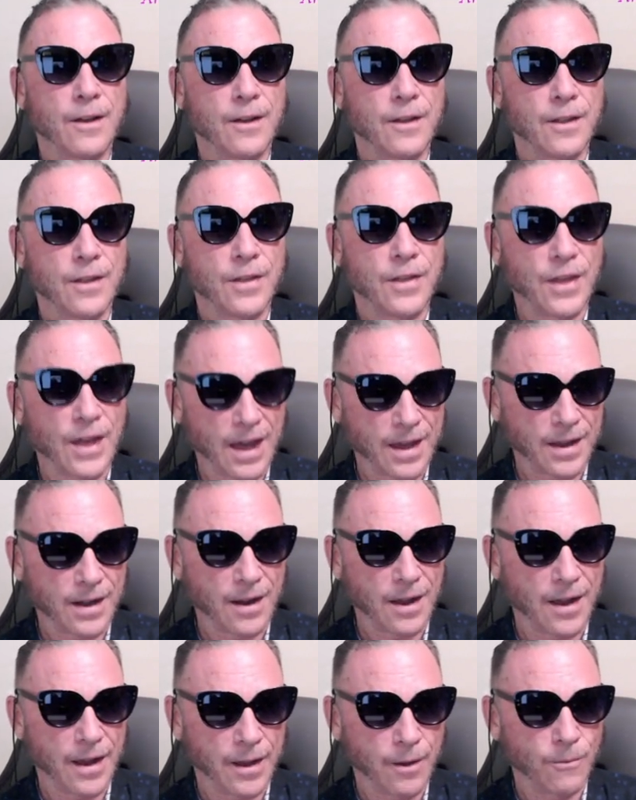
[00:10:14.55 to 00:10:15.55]
that
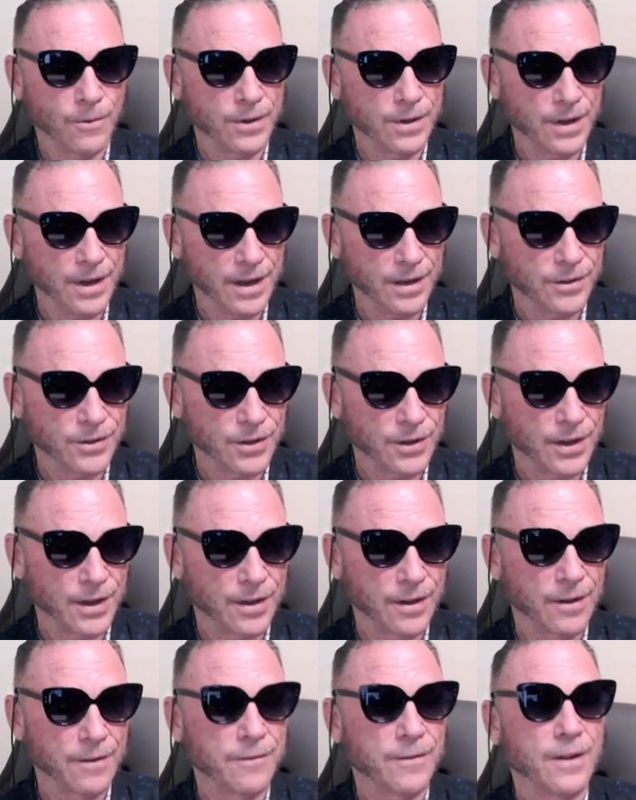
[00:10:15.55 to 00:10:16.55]
I need to
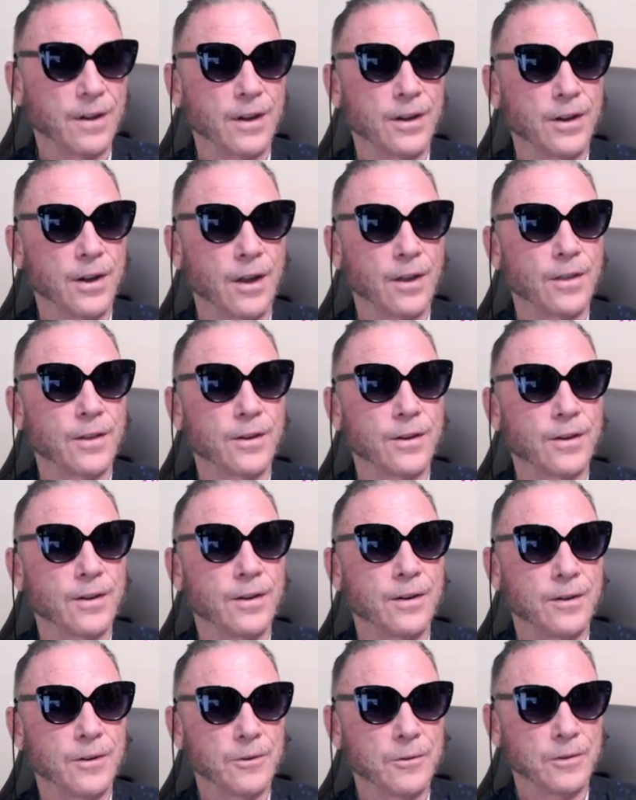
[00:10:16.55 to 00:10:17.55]
give another
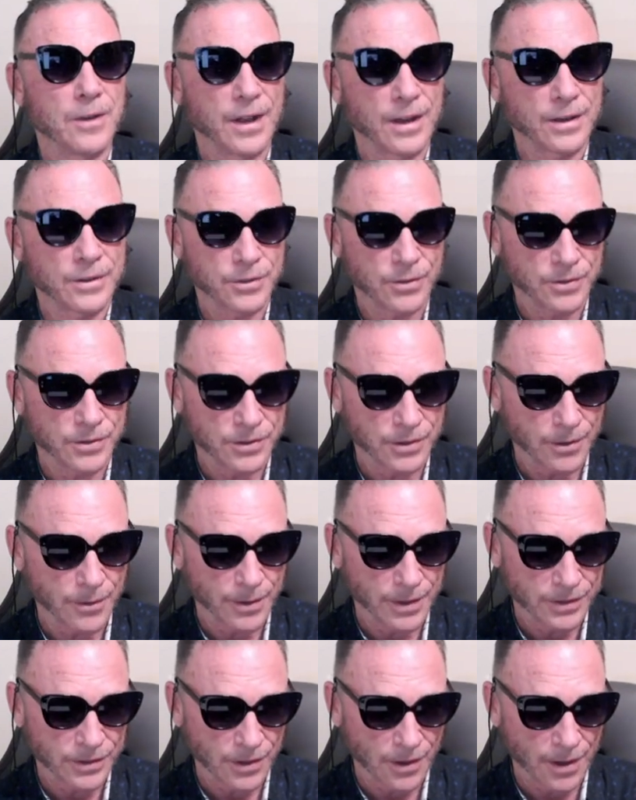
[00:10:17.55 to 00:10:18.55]
lecture
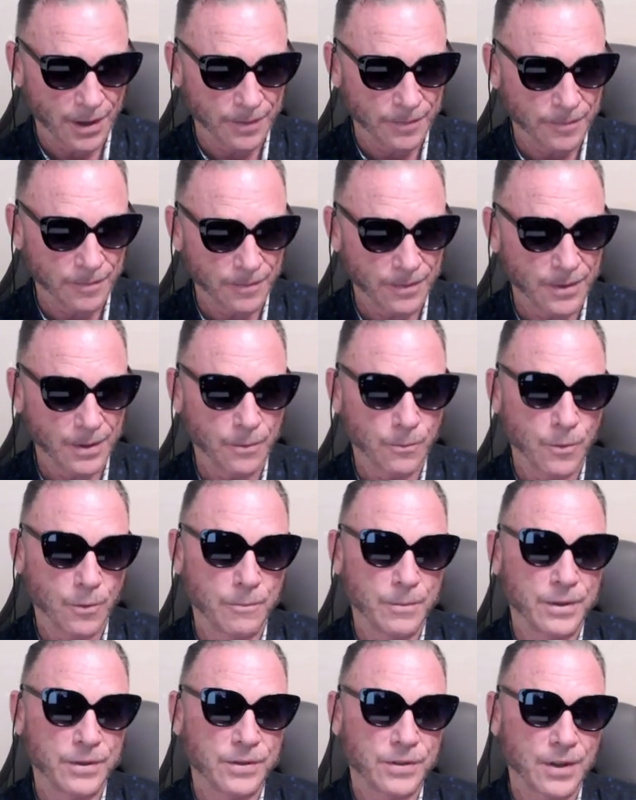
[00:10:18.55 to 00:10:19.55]
series on that will
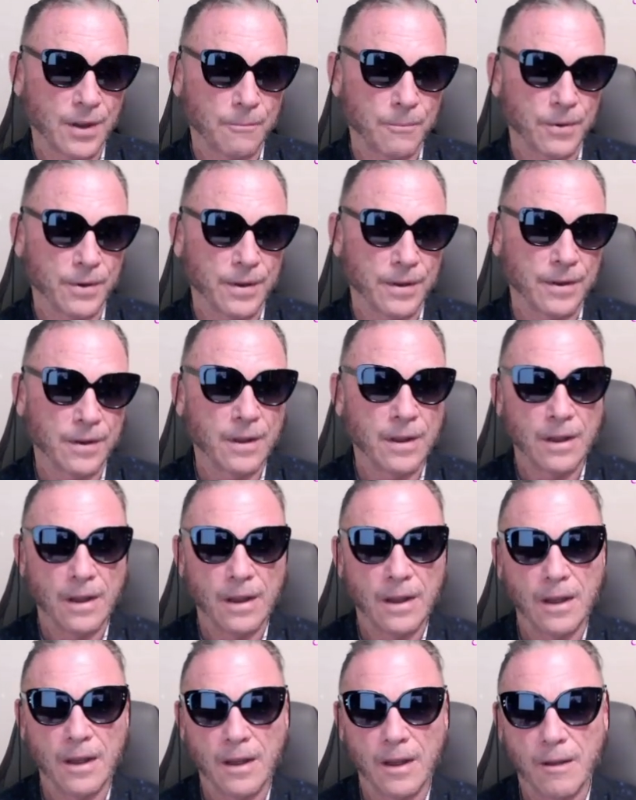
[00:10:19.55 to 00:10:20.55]
be separate,
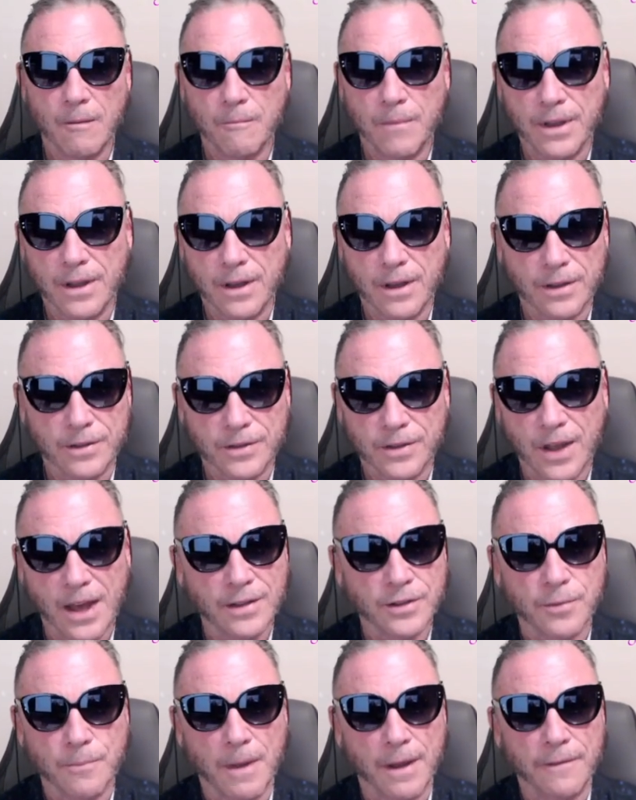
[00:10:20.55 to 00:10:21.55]
because
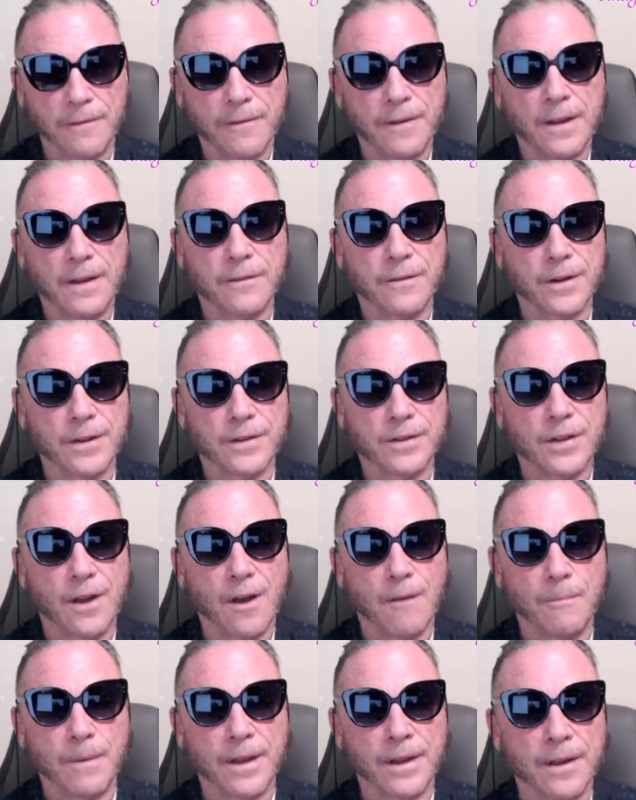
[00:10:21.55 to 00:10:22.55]
that's my favorite
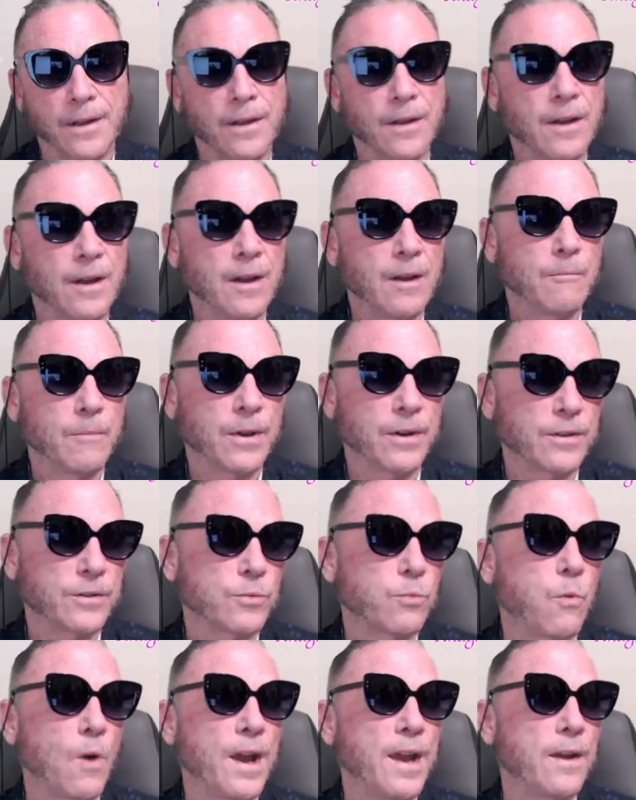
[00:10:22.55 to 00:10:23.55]
topic, but it's
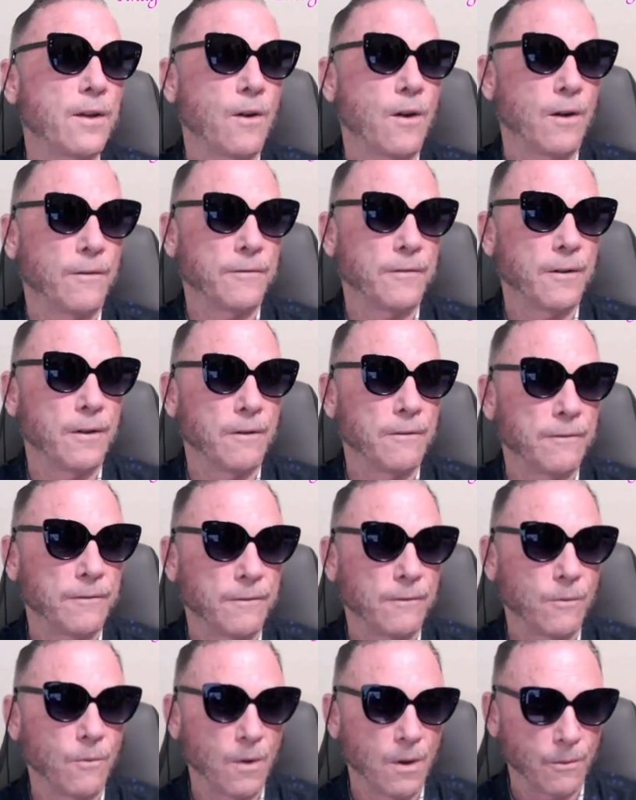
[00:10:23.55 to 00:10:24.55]
way off of
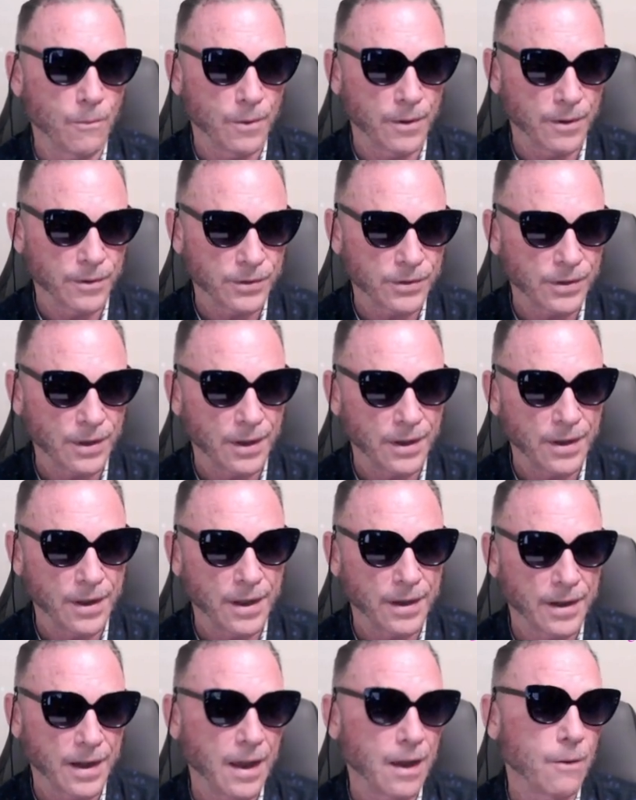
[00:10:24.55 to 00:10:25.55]
what we're
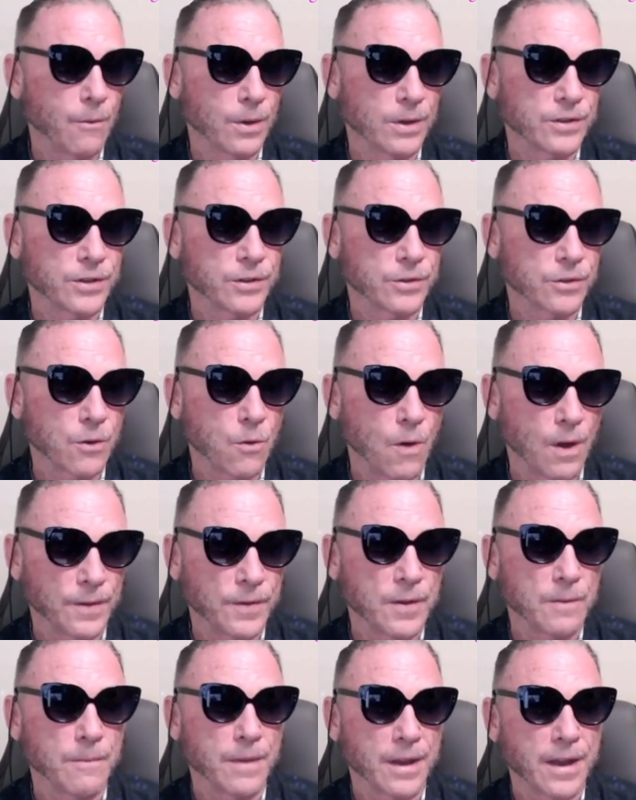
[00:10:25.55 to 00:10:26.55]
studying now, which is
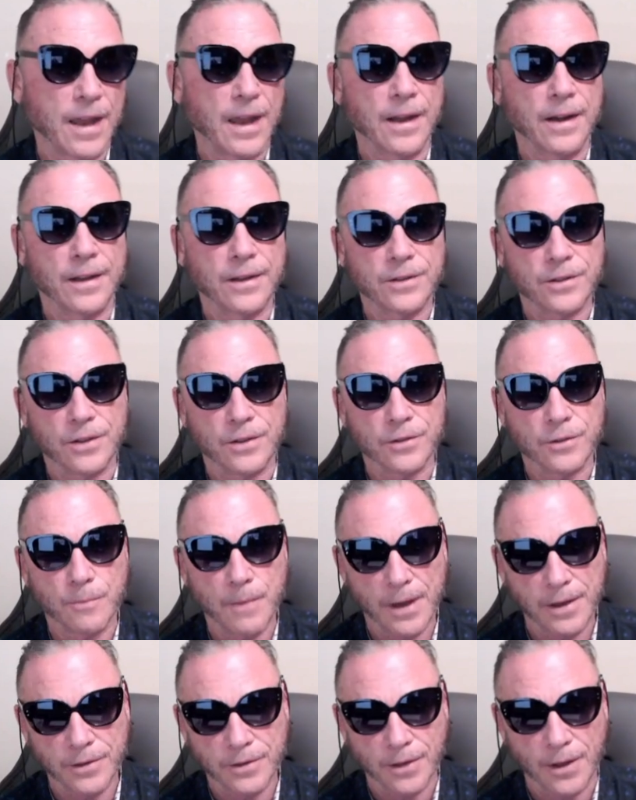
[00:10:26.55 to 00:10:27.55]
quantum mechanics and
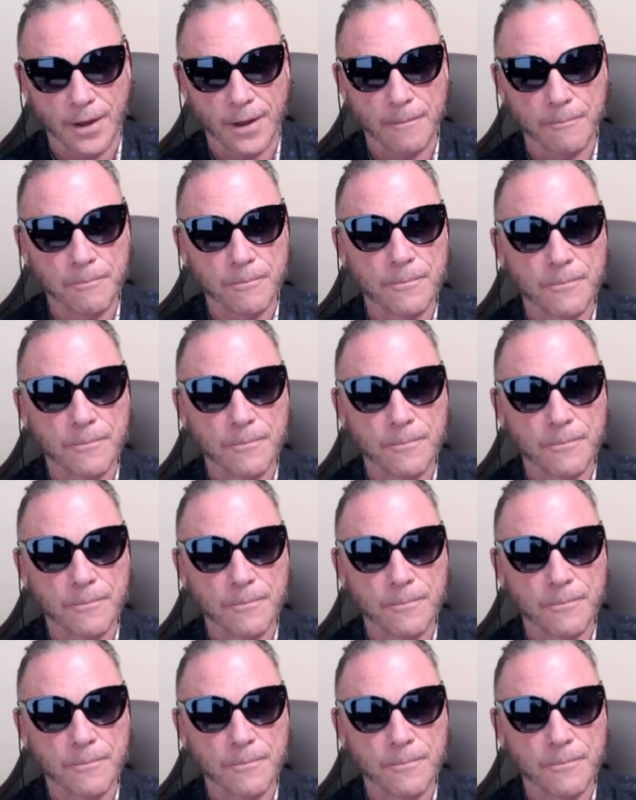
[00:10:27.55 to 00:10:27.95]
space-time.